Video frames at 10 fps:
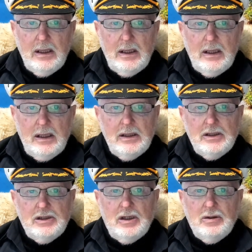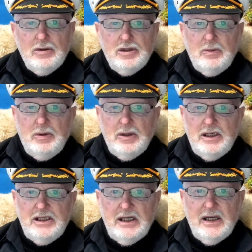In this I also put a
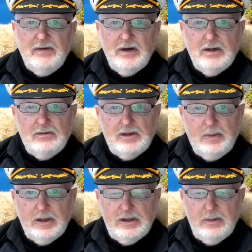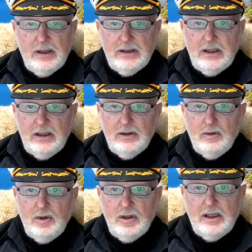significant responsibility on the
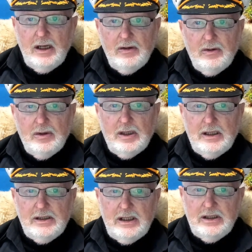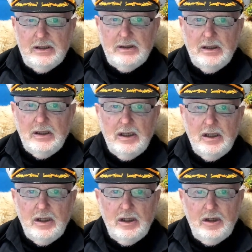World Health Organization,
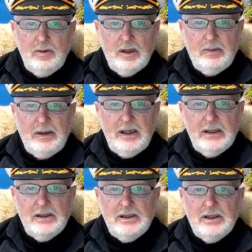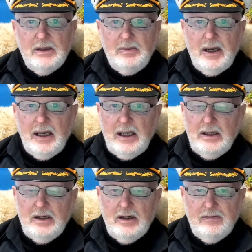whom it appears is in the pay
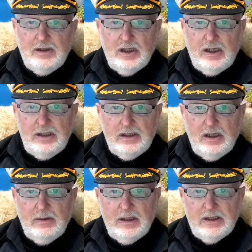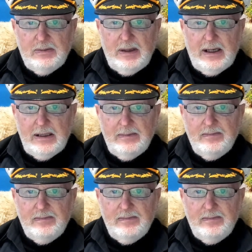of the Chinese Communist Party.